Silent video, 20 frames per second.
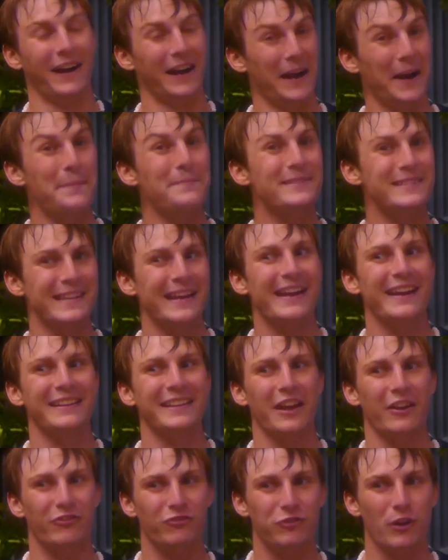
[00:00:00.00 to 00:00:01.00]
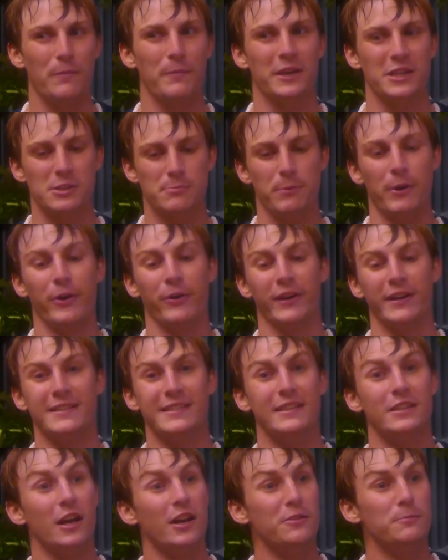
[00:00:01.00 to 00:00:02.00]
And I am saying that from experience.
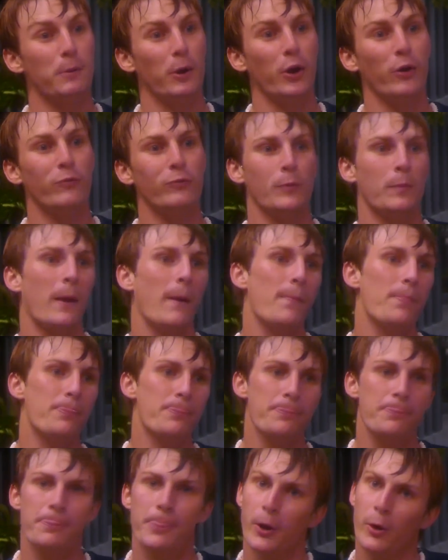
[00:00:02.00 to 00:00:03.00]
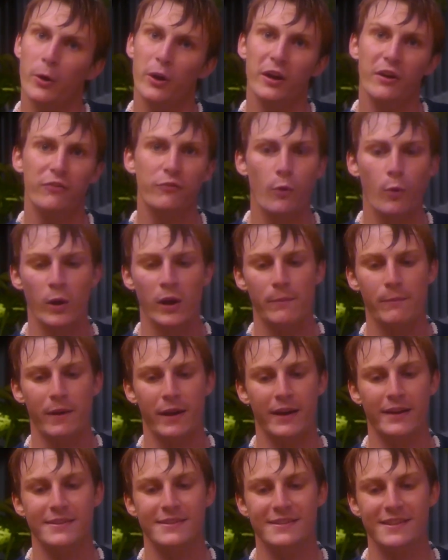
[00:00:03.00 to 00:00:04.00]
It does burn for about 30 to 40
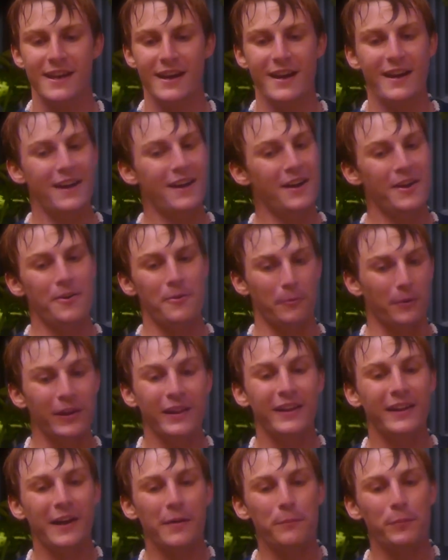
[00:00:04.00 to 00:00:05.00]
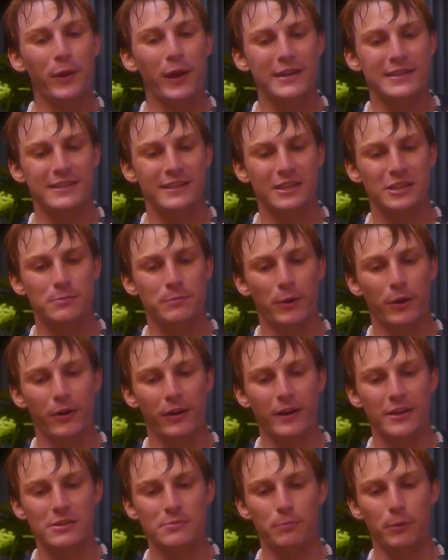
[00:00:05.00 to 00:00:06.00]
minutes. Really unpleasant
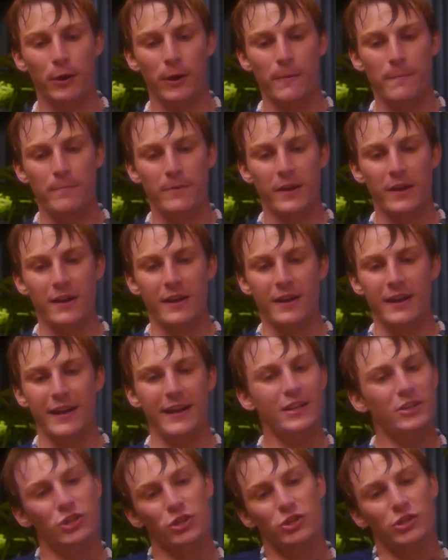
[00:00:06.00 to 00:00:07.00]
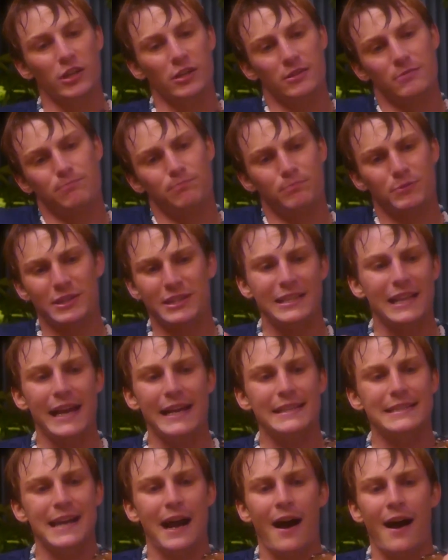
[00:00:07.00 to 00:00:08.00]
experience, but it is just a
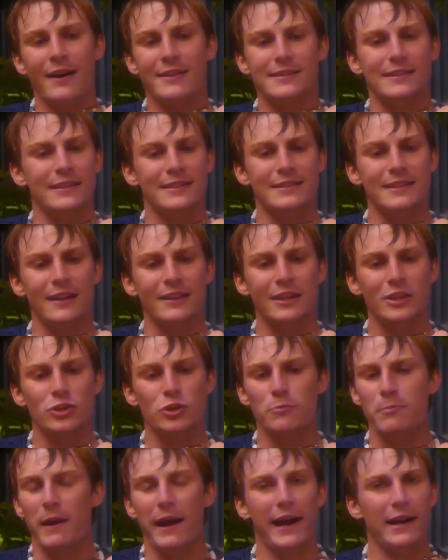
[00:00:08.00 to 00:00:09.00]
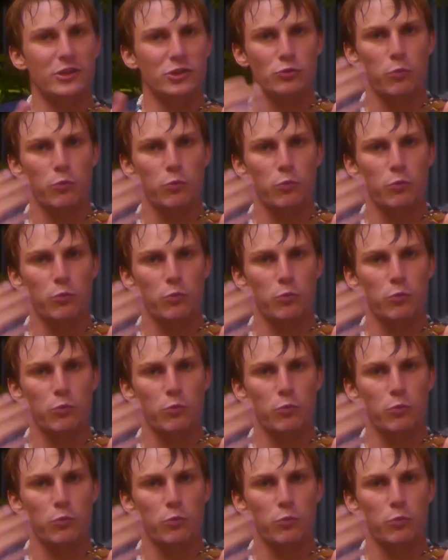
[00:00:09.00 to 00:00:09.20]
slight toxin. It's nothing too bad.